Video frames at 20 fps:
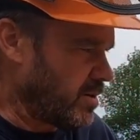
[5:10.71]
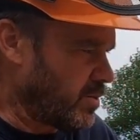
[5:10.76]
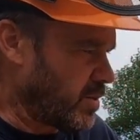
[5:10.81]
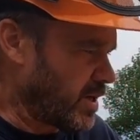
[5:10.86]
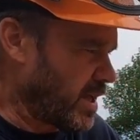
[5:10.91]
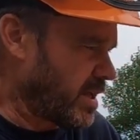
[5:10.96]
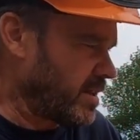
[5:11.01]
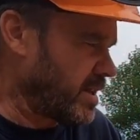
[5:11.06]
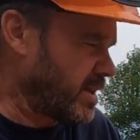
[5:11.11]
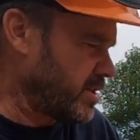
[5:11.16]

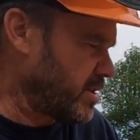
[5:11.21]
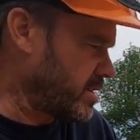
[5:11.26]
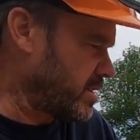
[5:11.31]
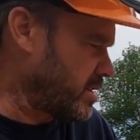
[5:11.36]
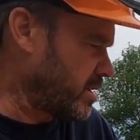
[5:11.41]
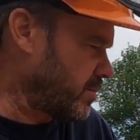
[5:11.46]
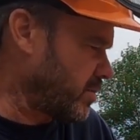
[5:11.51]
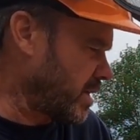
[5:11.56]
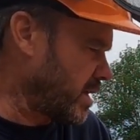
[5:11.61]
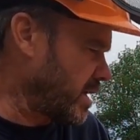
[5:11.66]
But again, that's
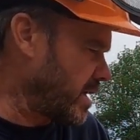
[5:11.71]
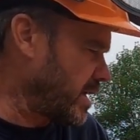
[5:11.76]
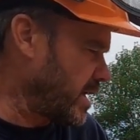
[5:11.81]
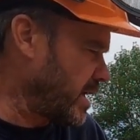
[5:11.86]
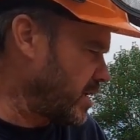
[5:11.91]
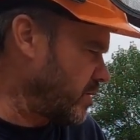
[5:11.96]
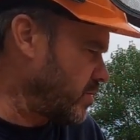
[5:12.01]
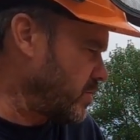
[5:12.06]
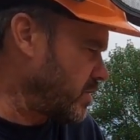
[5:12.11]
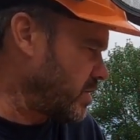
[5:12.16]
just something you
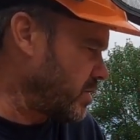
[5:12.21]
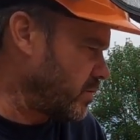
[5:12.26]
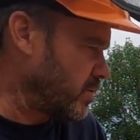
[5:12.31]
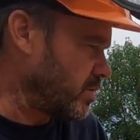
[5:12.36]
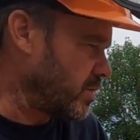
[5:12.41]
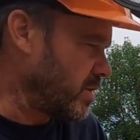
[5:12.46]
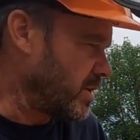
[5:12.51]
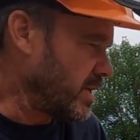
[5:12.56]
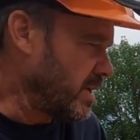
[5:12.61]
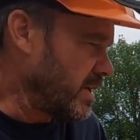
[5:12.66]
get used
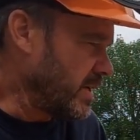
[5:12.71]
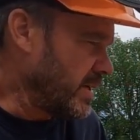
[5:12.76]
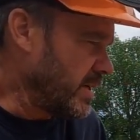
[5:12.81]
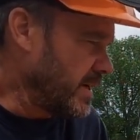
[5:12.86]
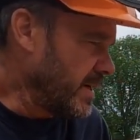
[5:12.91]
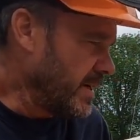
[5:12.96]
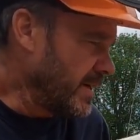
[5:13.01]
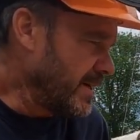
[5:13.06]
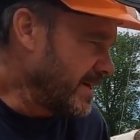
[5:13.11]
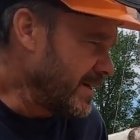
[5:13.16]
to.
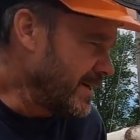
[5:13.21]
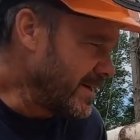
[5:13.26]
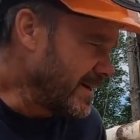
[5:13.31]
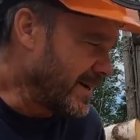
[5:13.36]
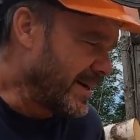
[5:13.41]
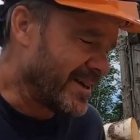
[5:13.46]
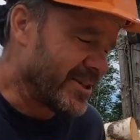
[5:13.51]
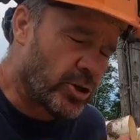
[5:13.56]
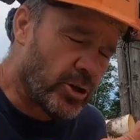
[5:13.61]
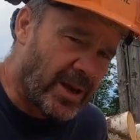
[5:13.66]

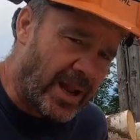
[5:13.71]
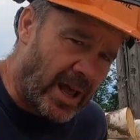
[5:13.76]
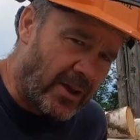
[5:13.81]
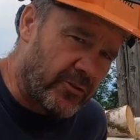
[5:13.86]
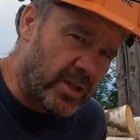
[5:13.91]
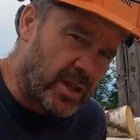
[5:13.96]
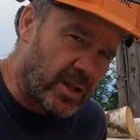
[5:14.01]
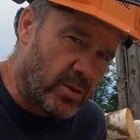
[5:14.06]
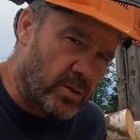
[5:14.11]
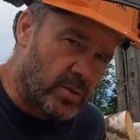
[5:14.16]
Shouldn't have
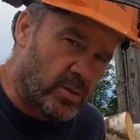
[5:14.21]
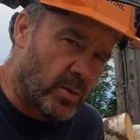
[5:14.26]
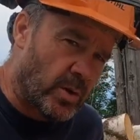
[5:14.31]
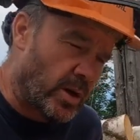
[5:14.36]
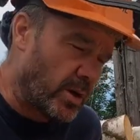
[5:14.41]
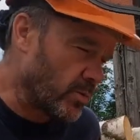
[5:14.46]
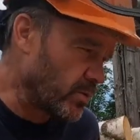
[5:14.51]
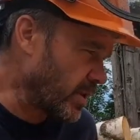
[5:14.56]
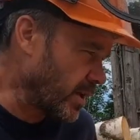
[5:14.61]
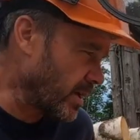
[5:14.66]
to get used to it,
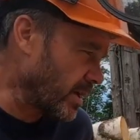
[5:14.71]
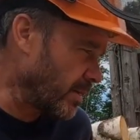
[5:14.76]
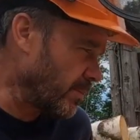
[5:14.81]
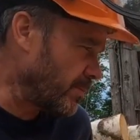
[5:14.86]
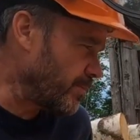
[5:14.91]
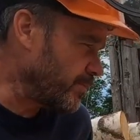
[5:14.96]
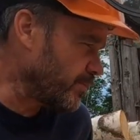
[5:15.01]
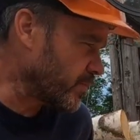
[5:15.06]
I don't think.